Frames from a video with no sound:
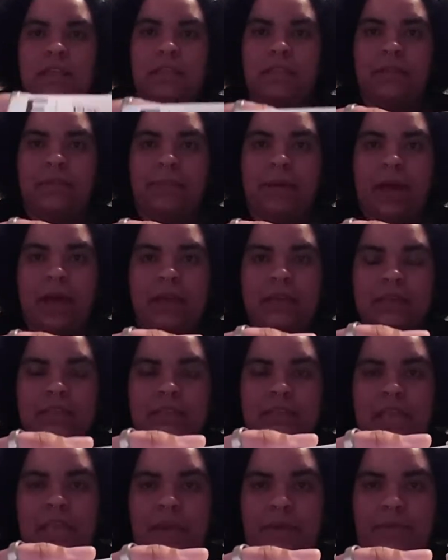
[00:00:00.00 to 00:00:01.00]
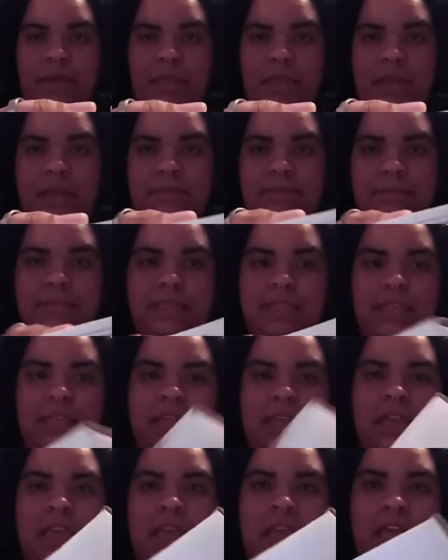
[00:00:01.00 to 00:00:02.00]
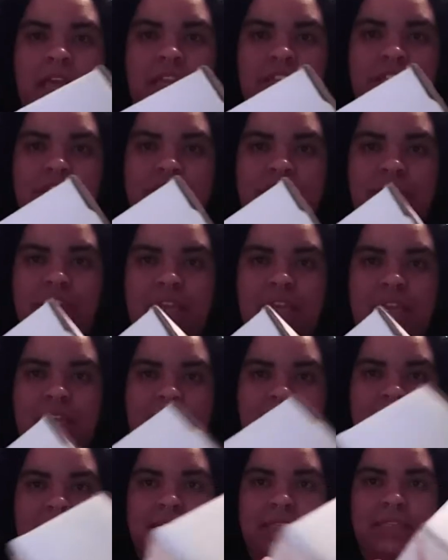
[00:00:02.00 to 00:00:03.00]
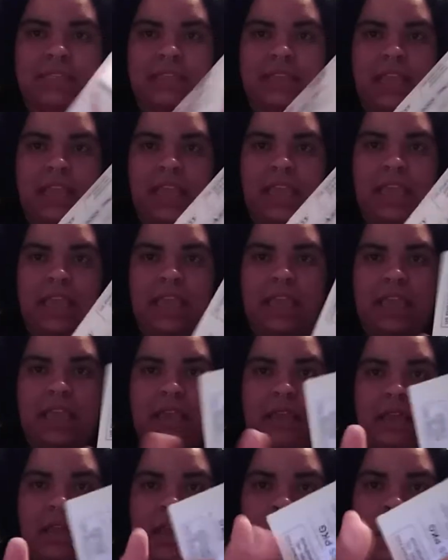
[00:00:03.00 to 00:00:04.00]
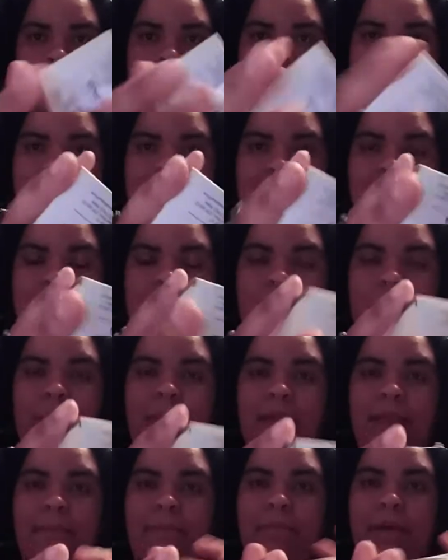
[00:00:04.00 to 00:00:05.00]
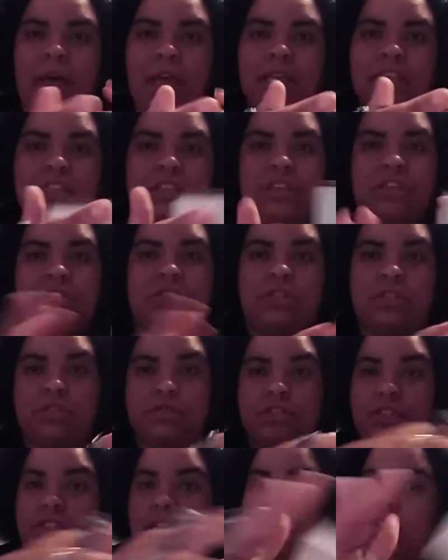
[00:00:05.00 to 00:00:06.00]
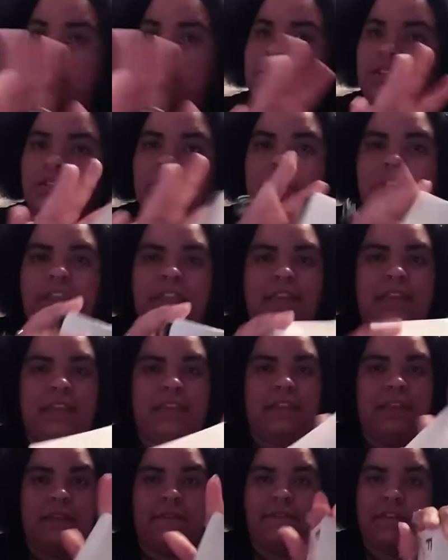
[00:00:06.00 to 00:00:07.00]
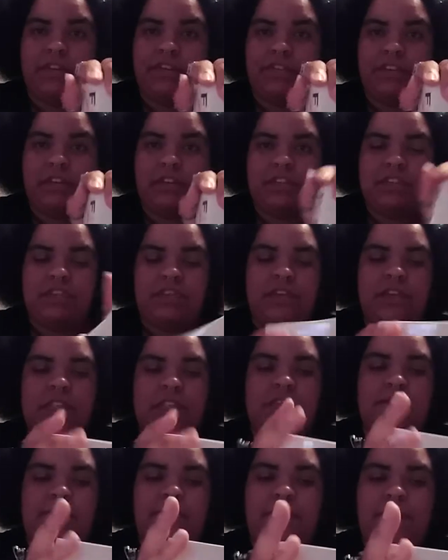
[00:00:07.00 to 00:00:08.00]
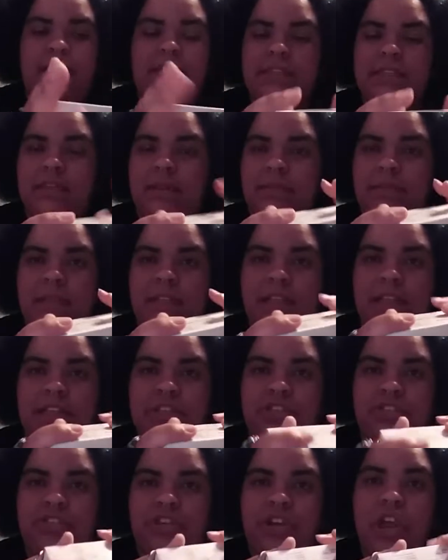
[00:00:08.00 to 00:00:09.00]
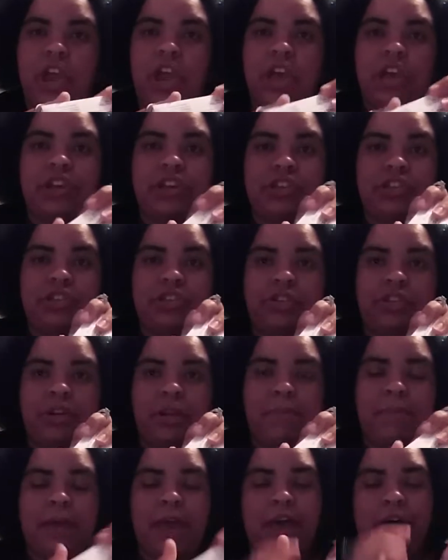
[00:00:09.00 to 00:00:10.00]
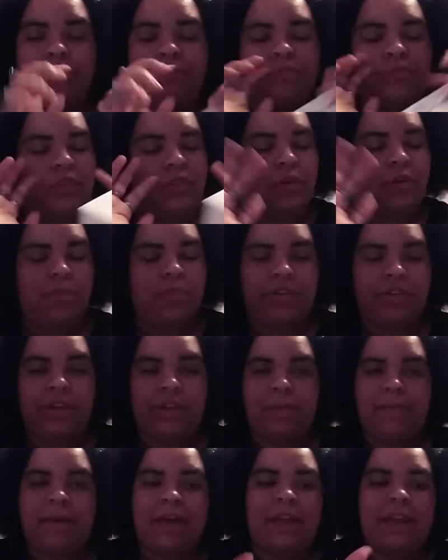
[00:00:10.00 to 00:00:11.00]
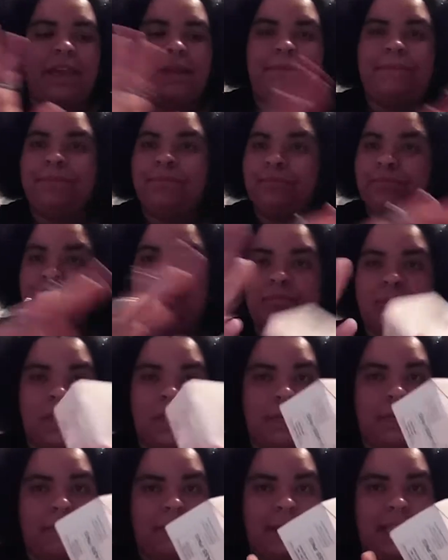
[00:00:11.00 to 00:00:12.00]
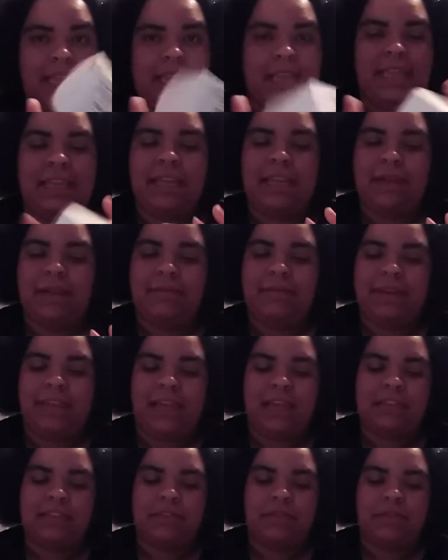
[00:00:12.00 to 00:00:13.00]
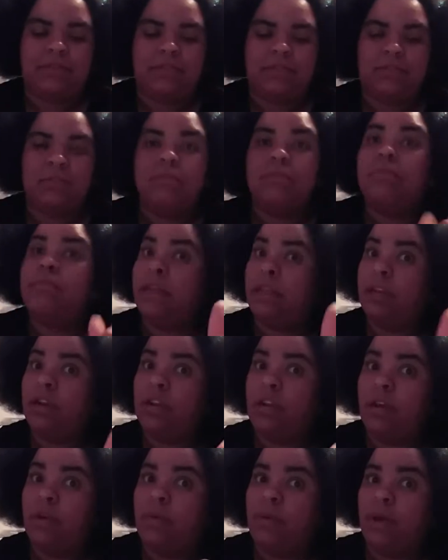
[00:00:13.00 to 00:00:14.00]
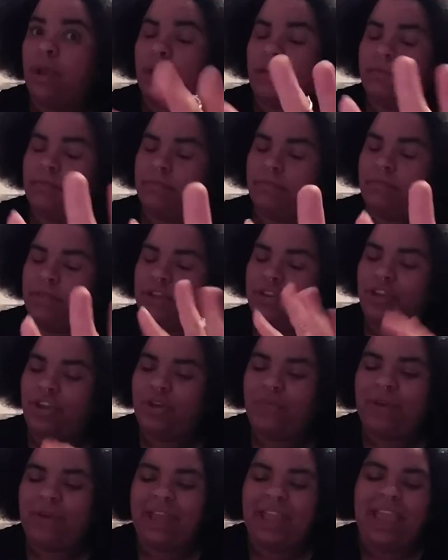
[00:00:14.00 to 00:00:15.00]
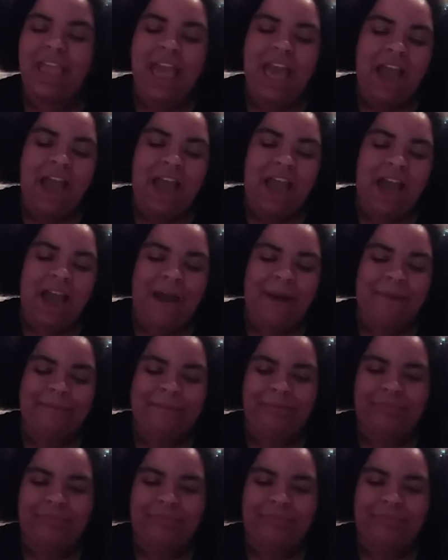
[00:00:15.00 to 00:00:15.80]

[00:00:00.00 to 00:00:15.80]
the box, how it comes in. Just a plain white box. There's no stickers on it, anything, very discreet. So if that's something that you're concerned about, don't worry about it. Plain and bedazzled, but in a good way. I'll